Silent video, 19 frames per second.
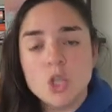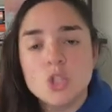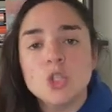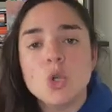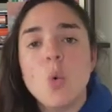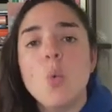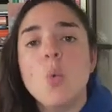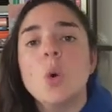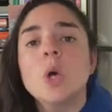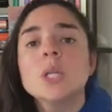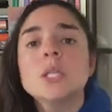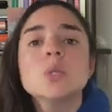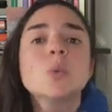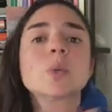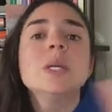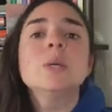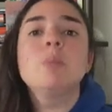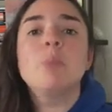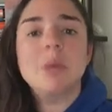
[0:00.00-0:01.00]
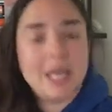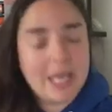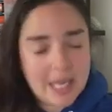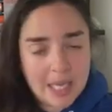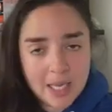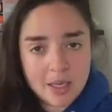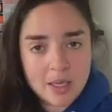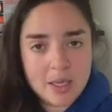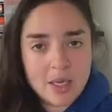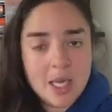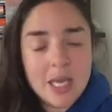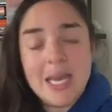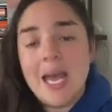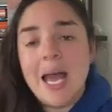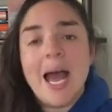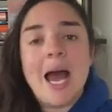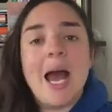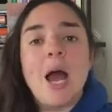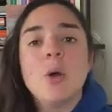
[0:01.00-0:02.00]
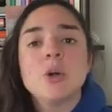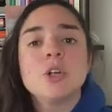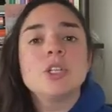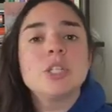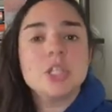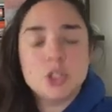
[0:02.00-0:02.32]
So once we pick our